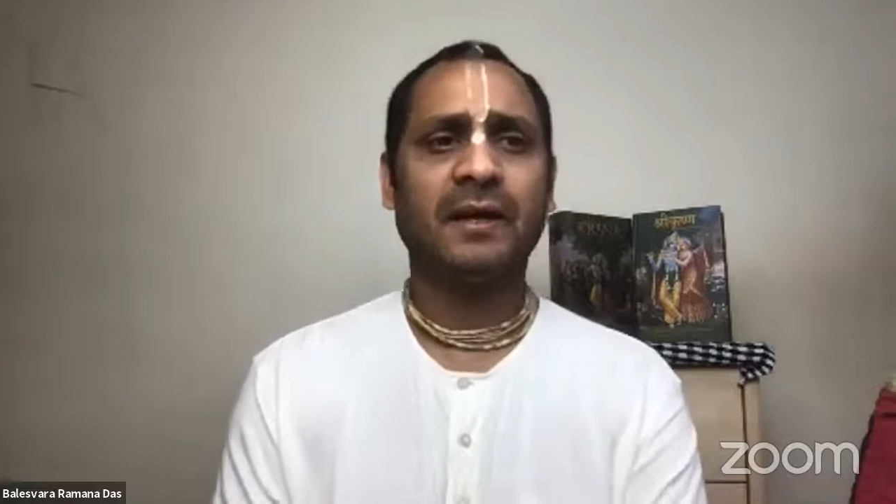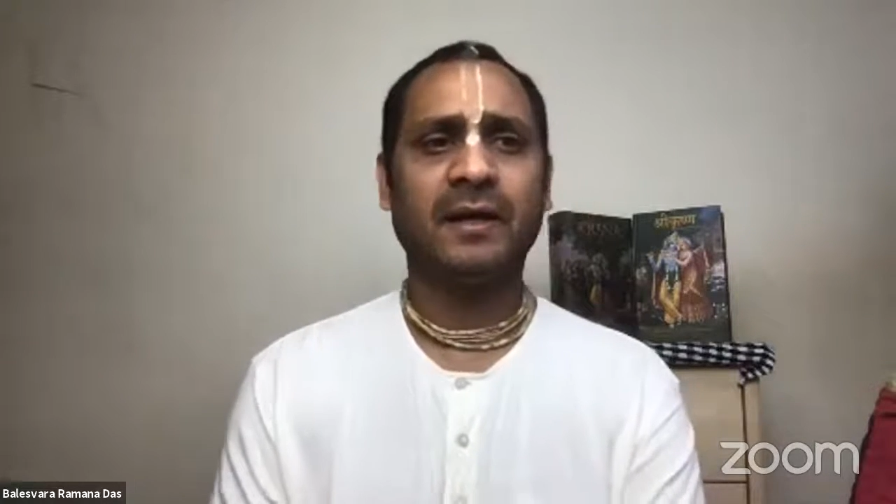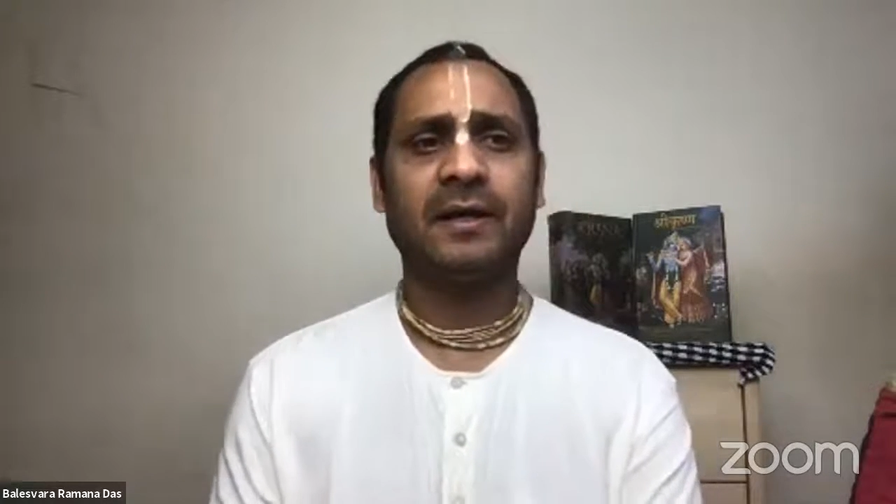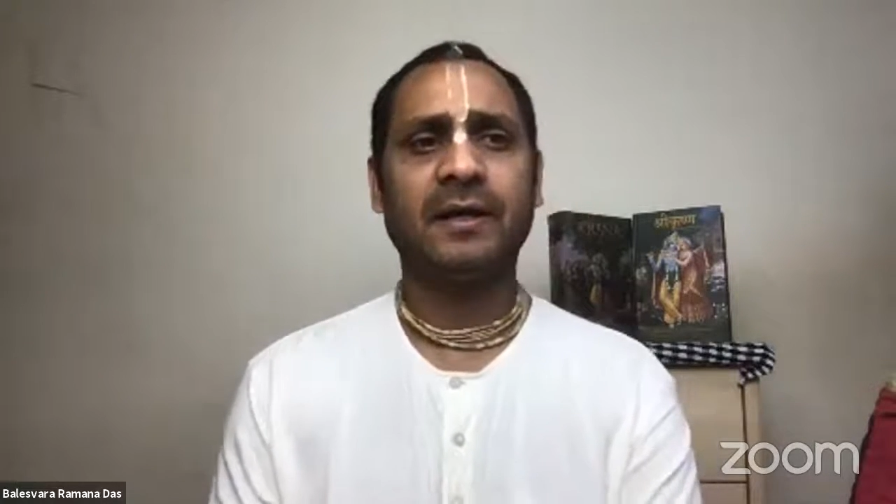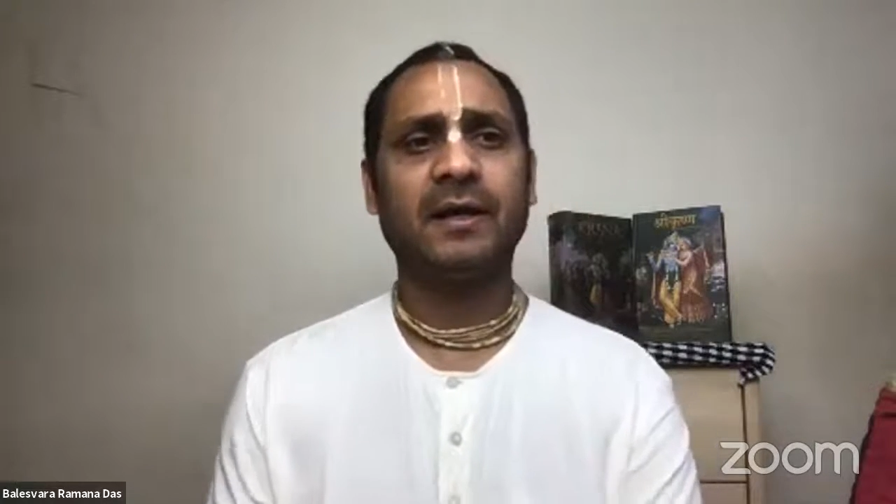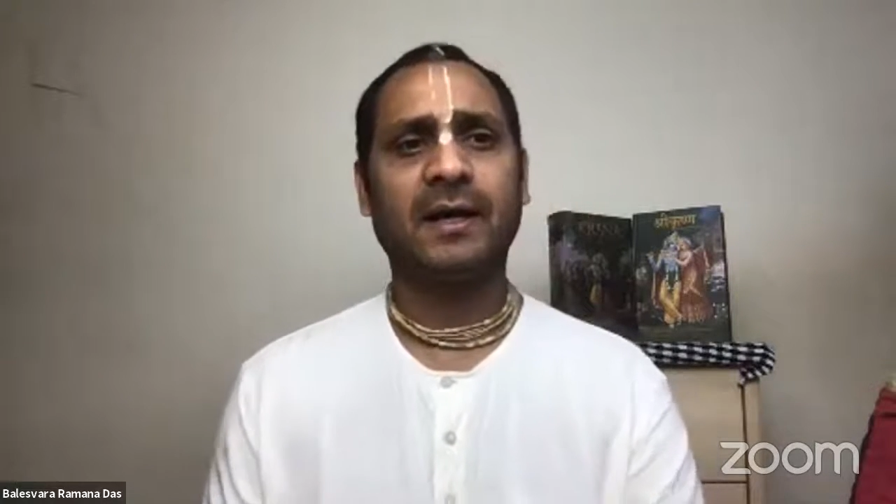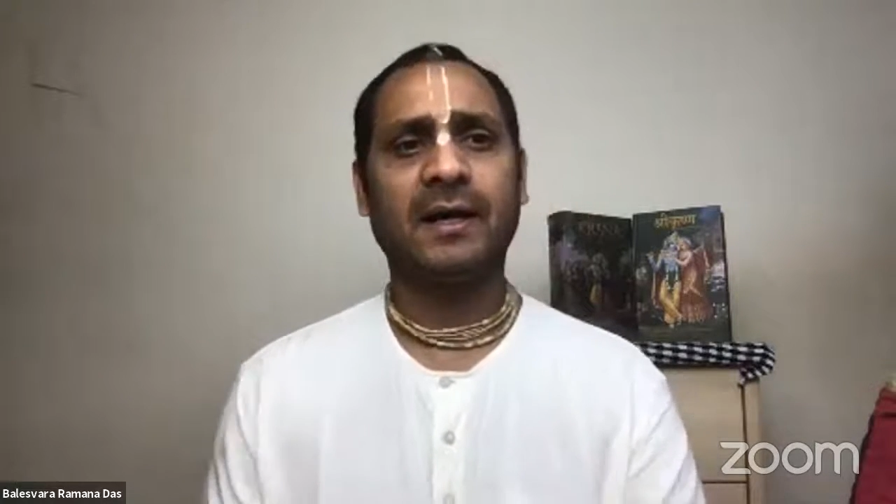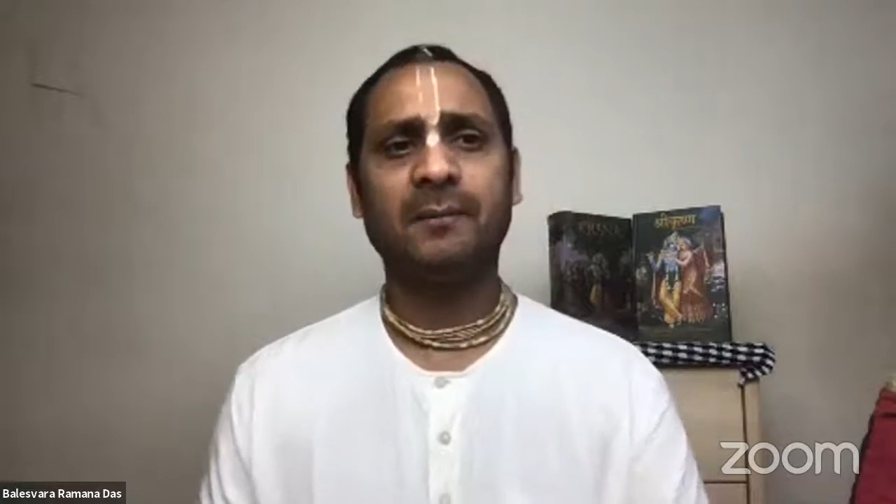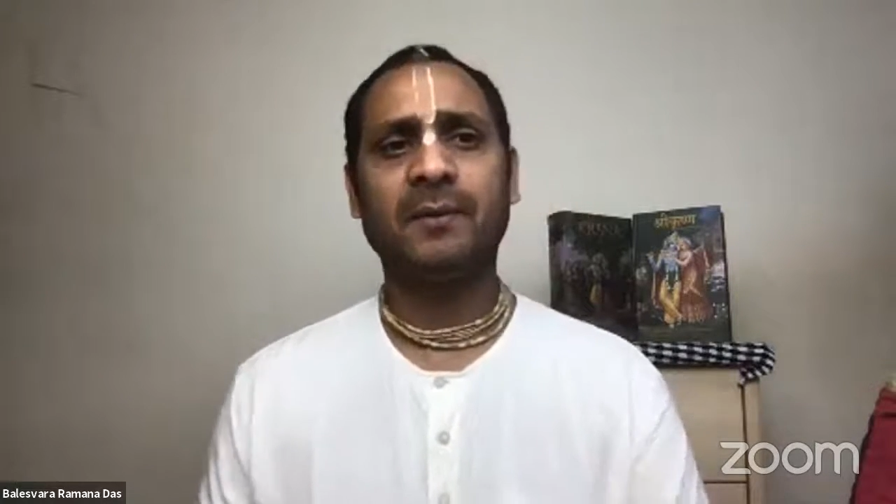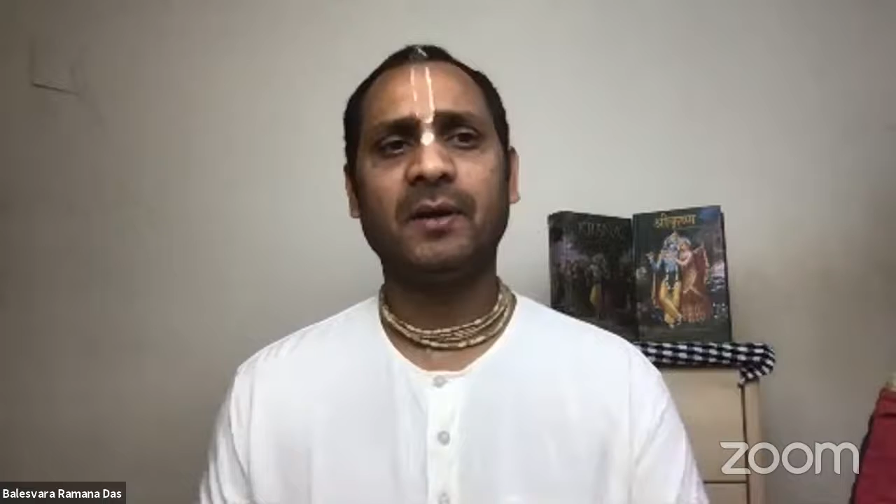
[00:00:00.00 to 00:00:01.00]
And
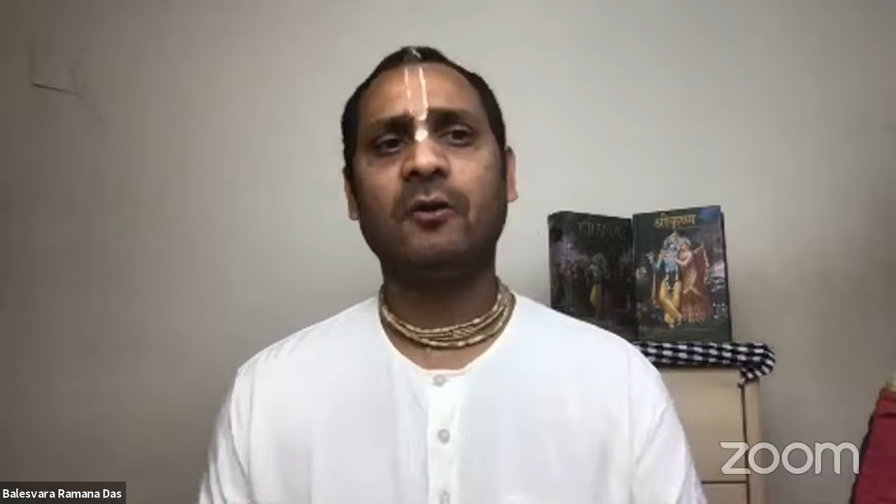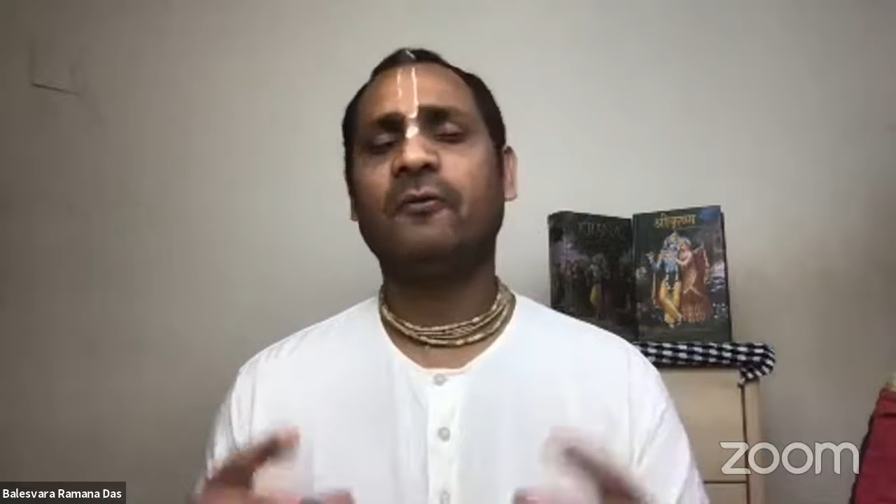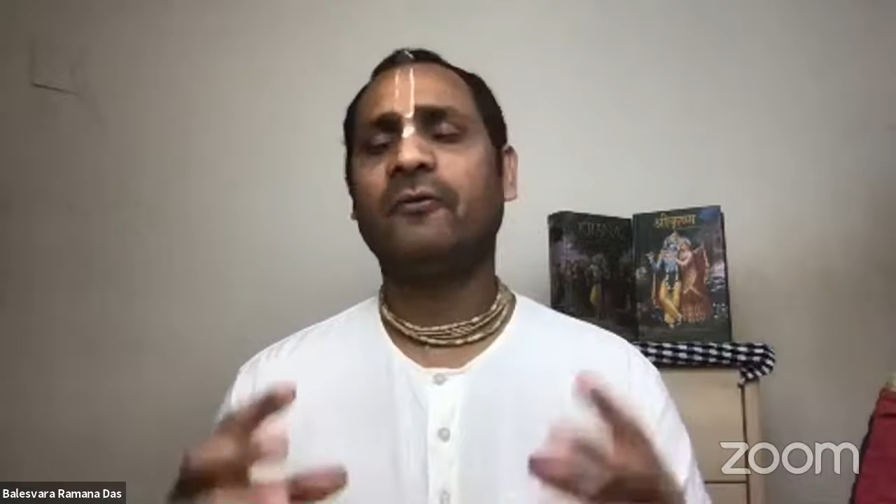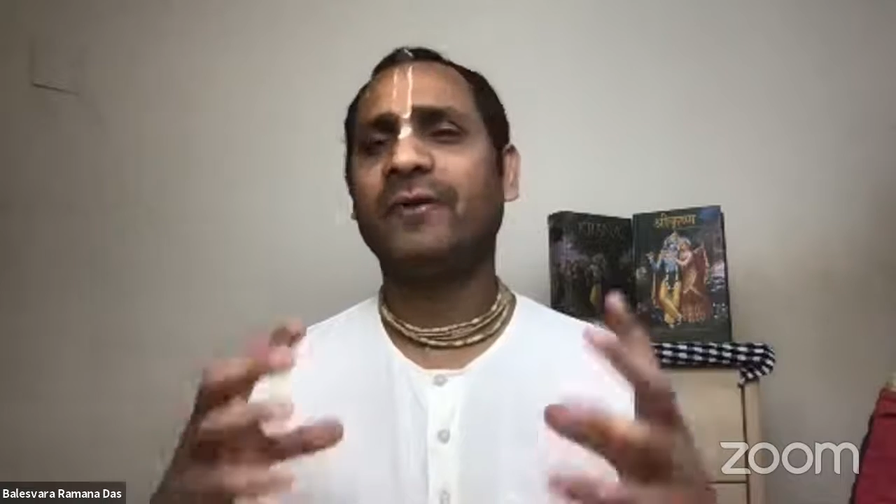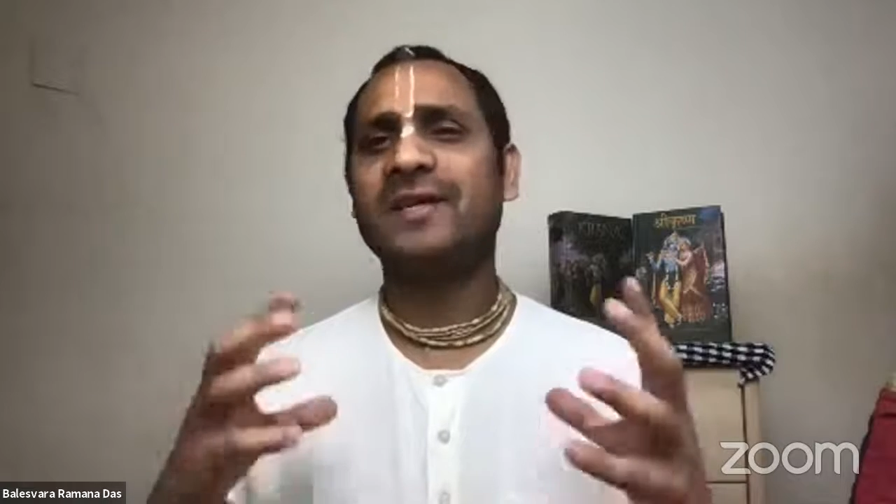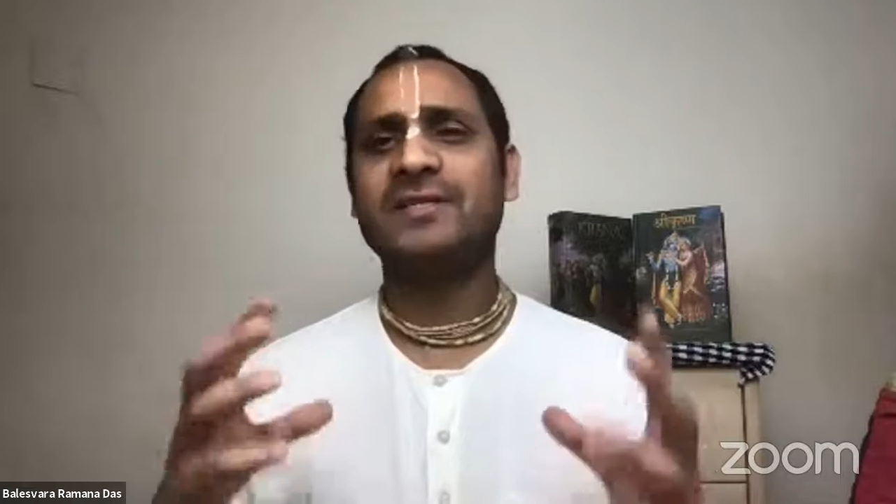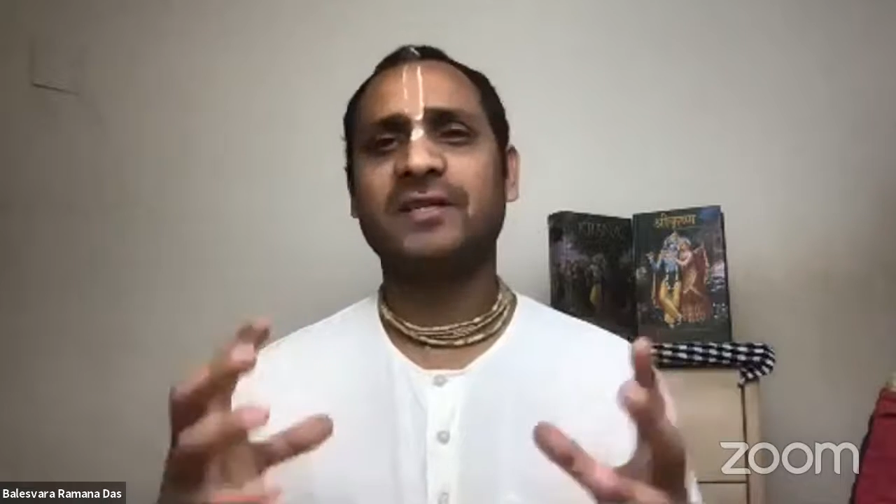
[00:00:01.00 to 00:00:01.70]
I am now fixed